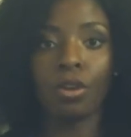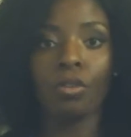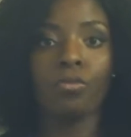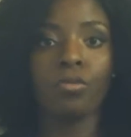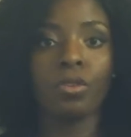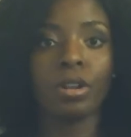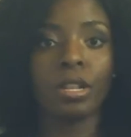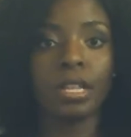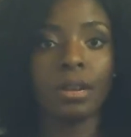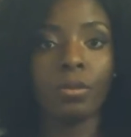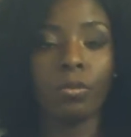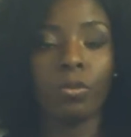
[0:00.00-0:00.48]

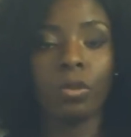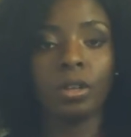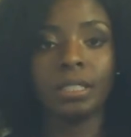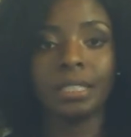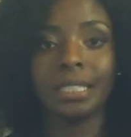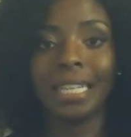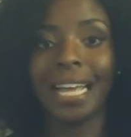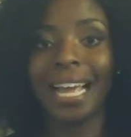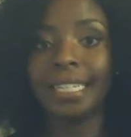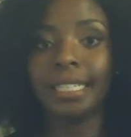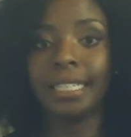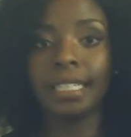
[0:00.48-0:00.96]
really wants
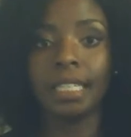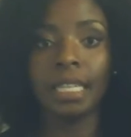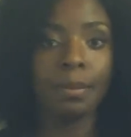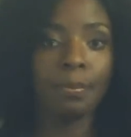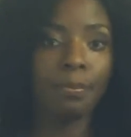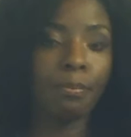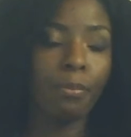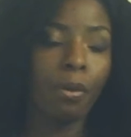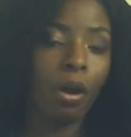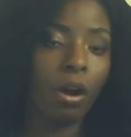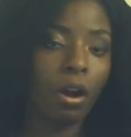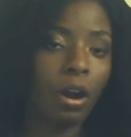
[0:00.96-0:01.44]
that
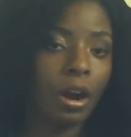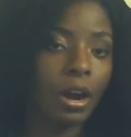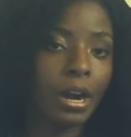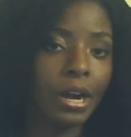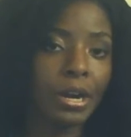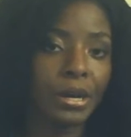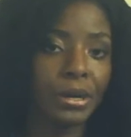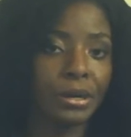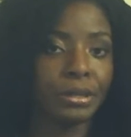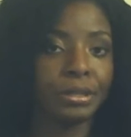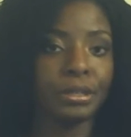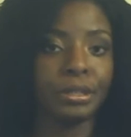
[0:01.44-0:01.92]
deep
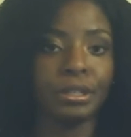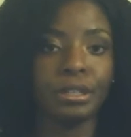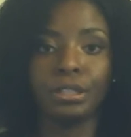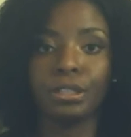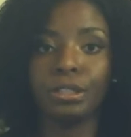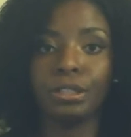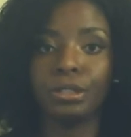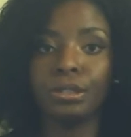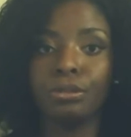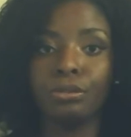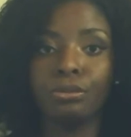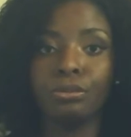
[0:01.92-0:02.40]
part or
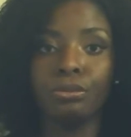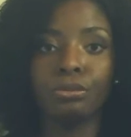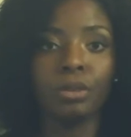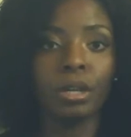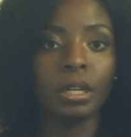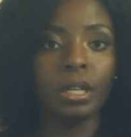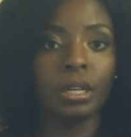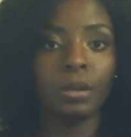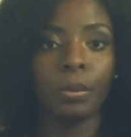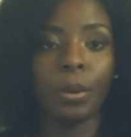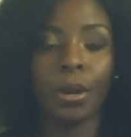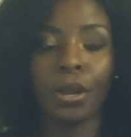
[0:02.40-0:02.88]
you
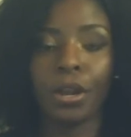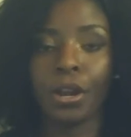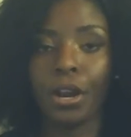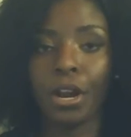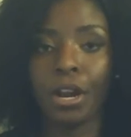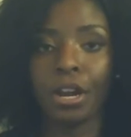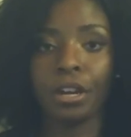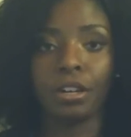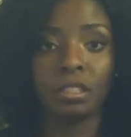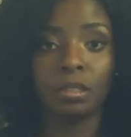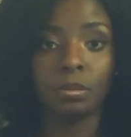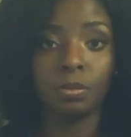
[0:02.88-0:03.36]
want to wear your
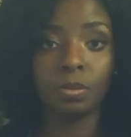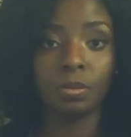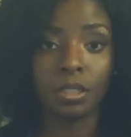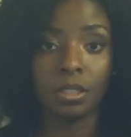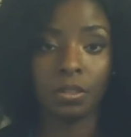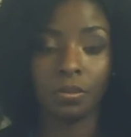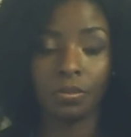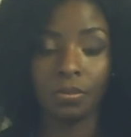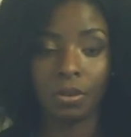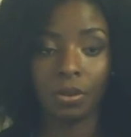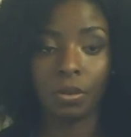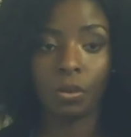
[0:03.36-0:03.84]
hair in a
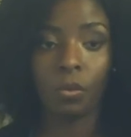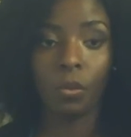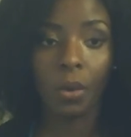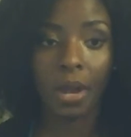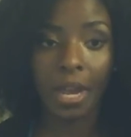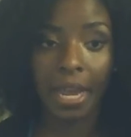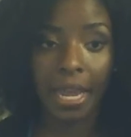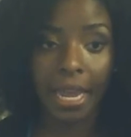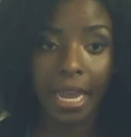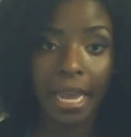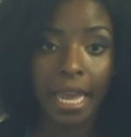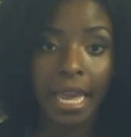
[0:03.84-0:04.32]
specific
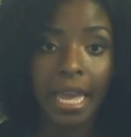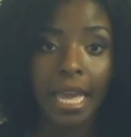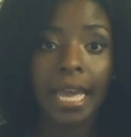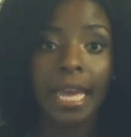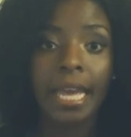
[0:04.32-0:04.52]
way.